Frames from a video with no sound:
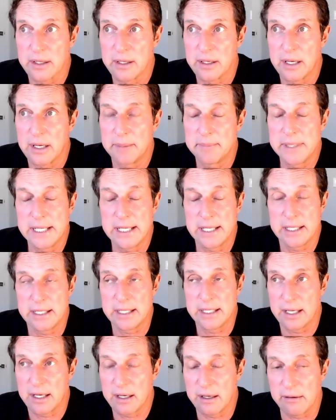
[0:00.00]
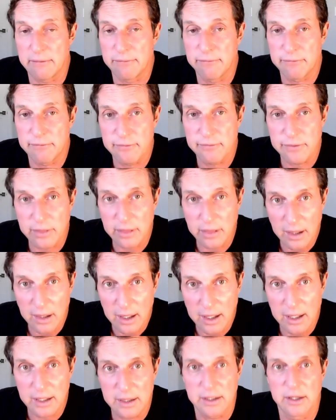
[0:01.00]
I mean a
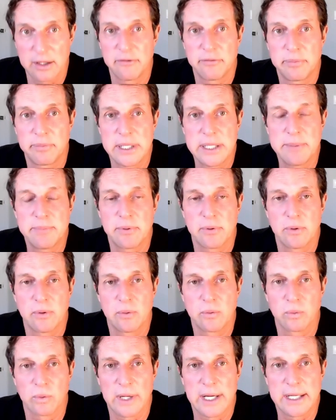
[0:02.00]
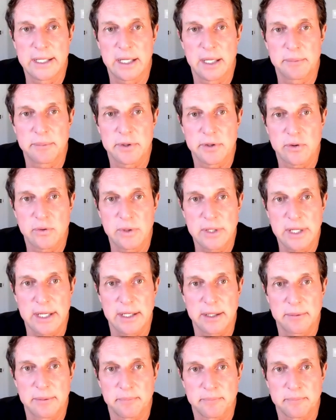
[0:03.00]
flood of people ran up to quit.